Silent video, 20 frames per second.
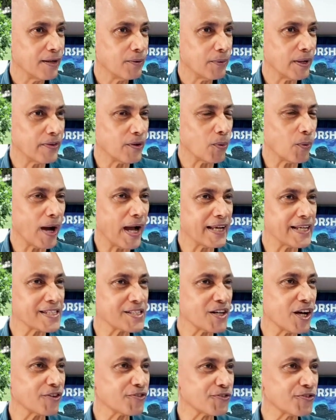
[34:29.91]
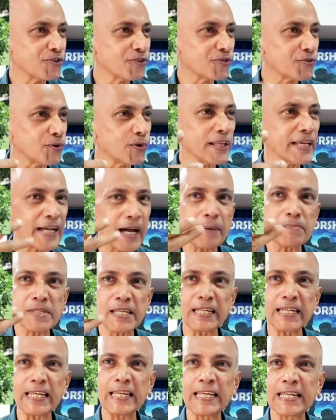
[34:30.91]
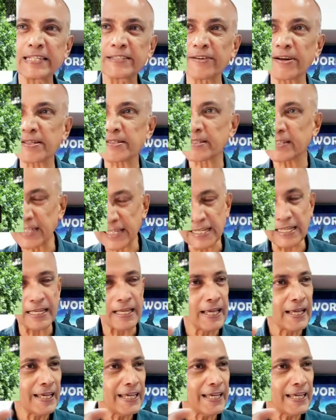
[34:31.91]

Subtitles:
When the wine is not fruitful, he comes and he dresses it.